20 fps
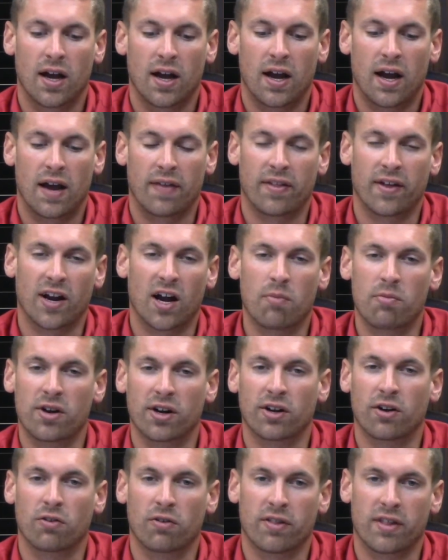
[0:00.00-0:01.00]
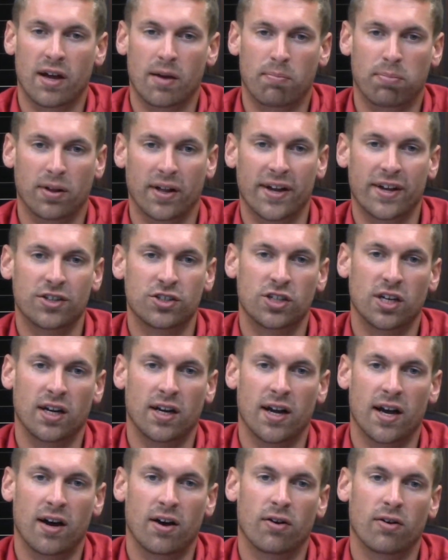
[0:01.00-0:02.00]
And then I'm going to go to that Plan G
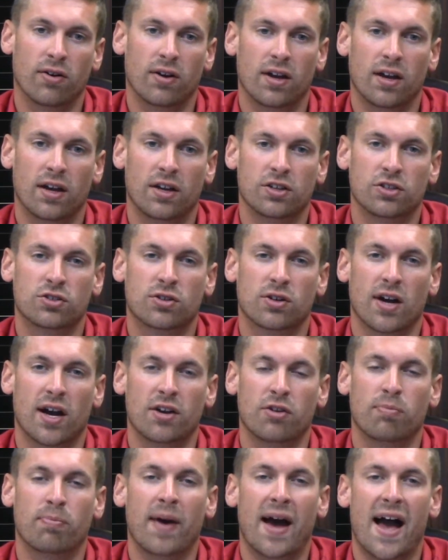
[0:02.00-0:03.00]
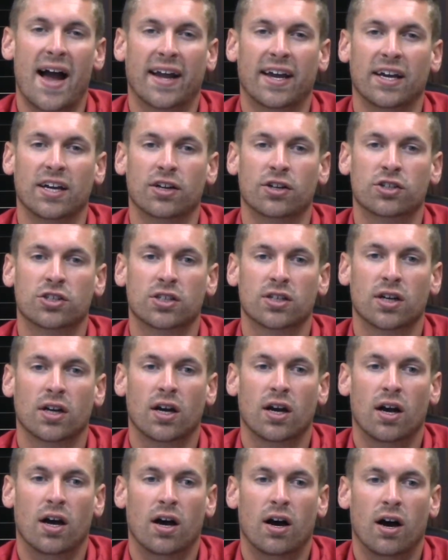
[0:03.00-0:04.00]
now and try to package
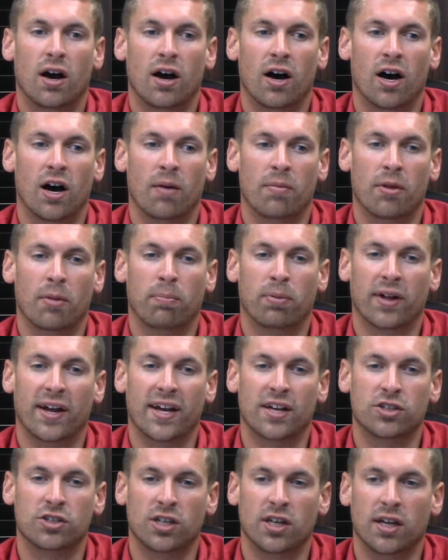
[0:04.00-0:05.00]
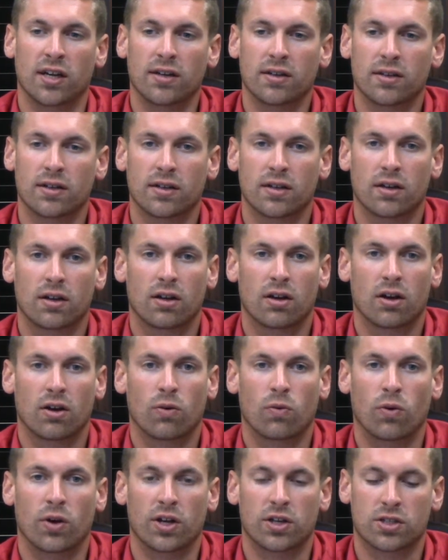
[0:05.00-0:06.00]
the Plan G,
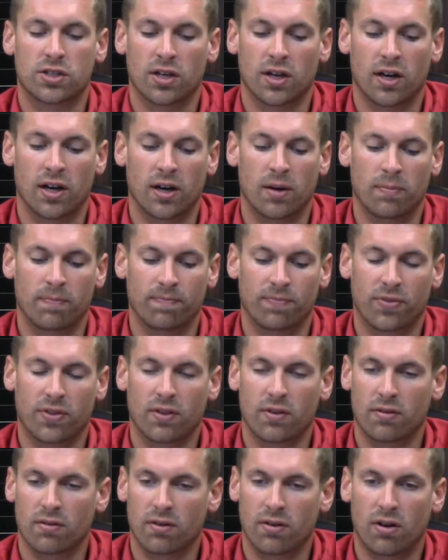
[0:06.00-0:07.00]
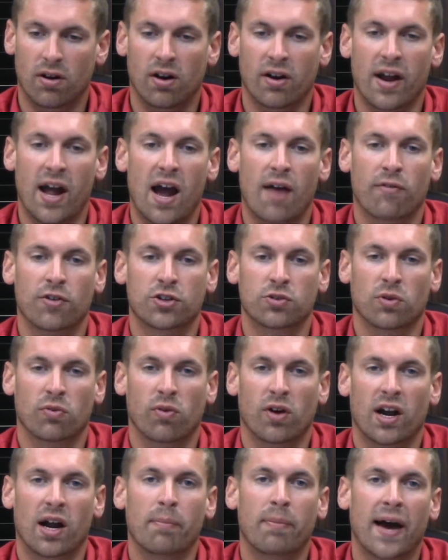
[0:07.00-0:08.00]
which on average with
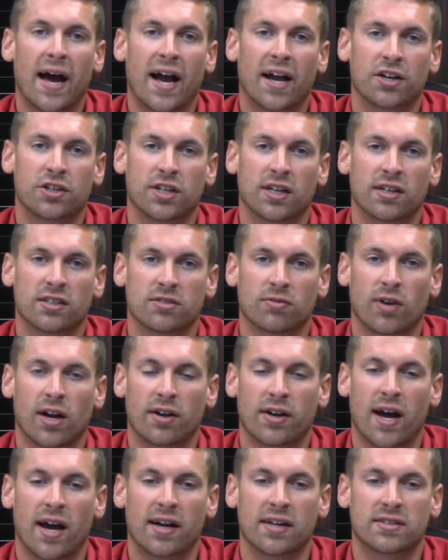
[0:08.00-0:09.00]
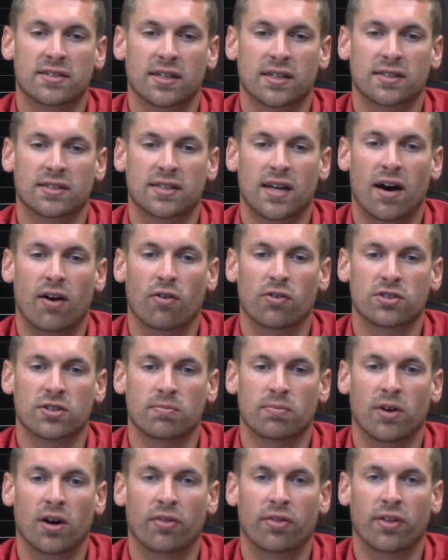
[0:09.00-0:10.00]
what I'm packaging is around $96 a
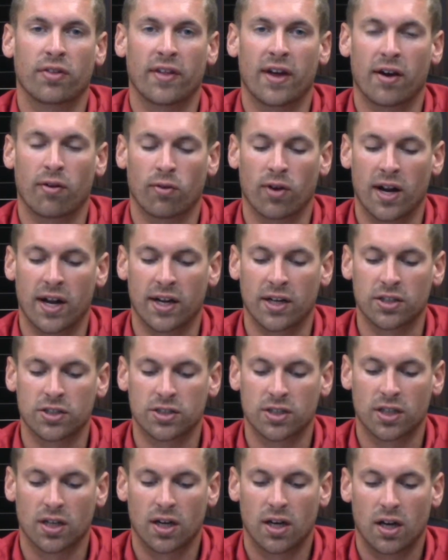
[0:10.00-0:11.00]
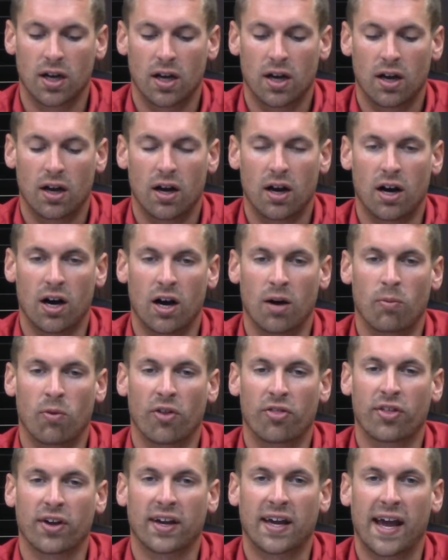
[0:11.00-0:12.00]
month in that range,
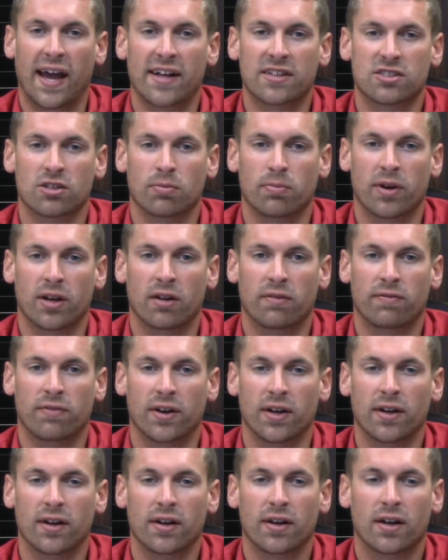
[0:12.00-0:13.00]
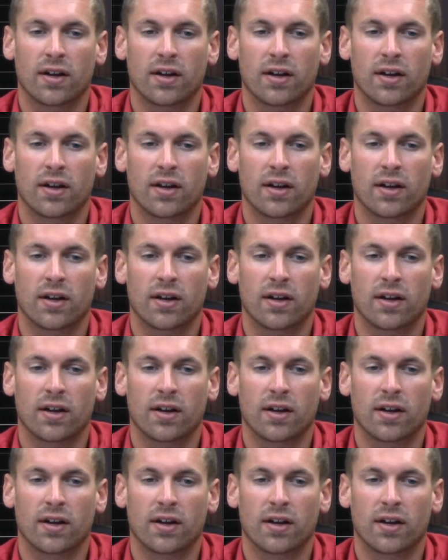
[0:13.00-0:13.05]
with the cancer benefit